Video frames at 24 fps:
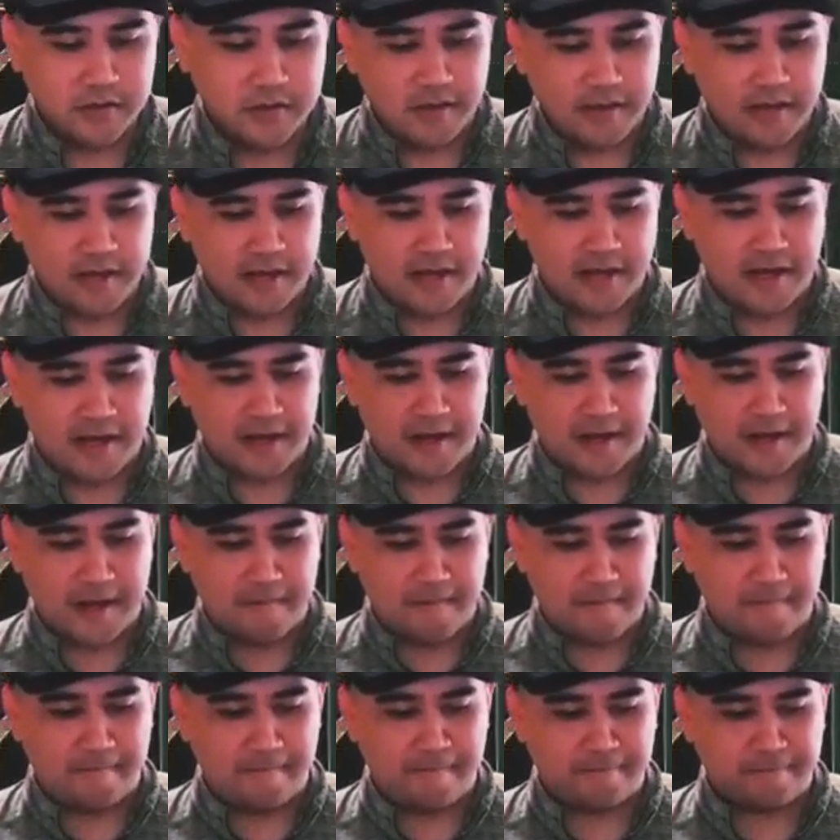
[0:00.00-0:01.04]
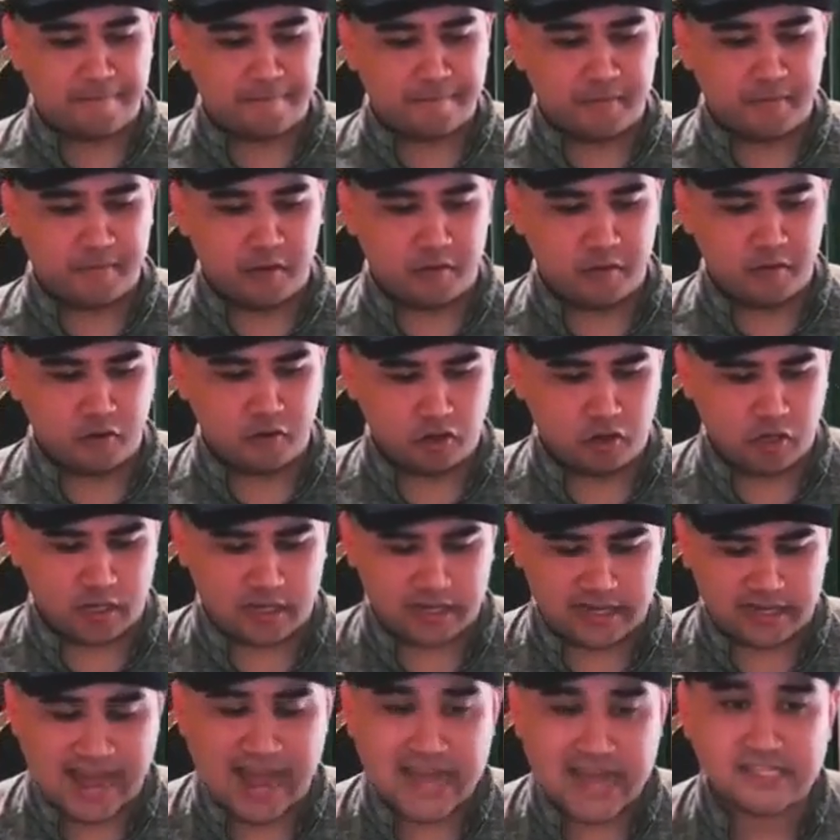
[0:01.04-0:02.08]

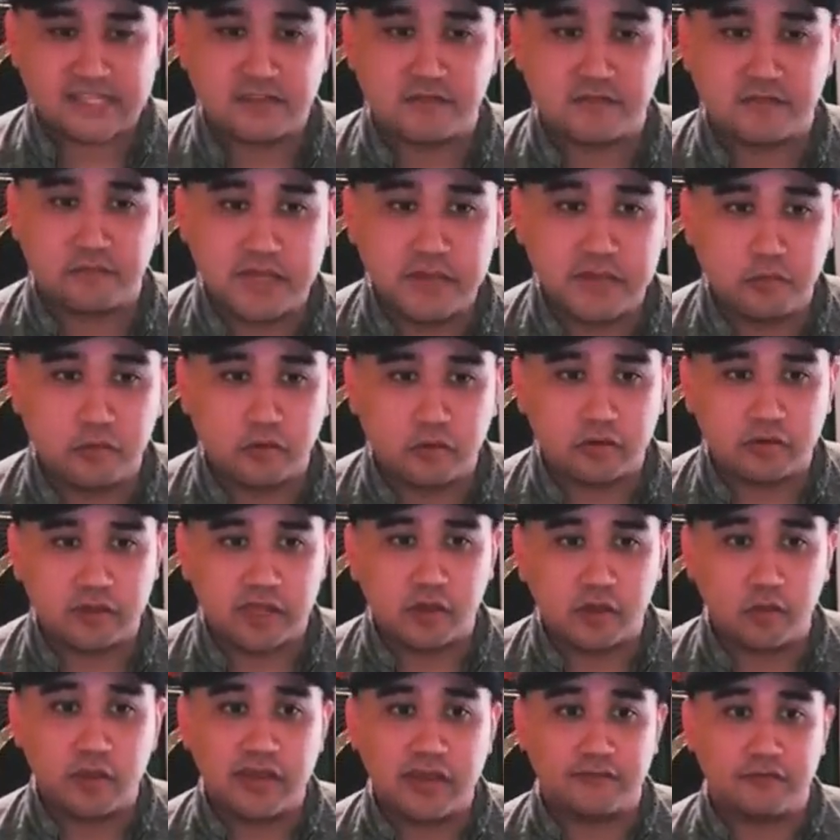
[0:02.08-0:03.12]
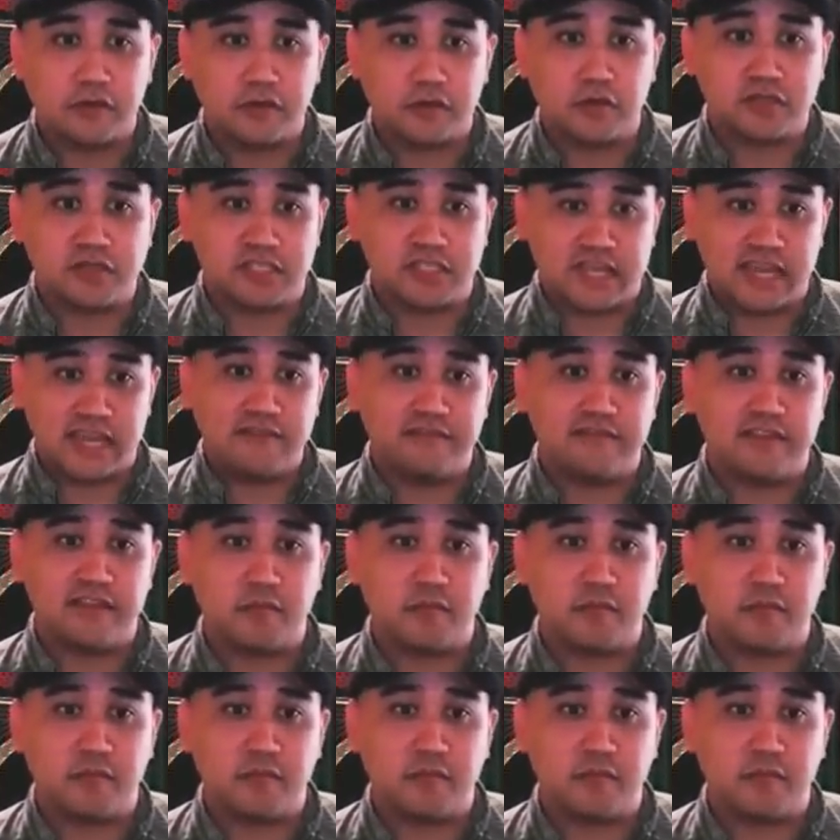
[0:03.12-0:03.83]
class of people, and we have to go save them. We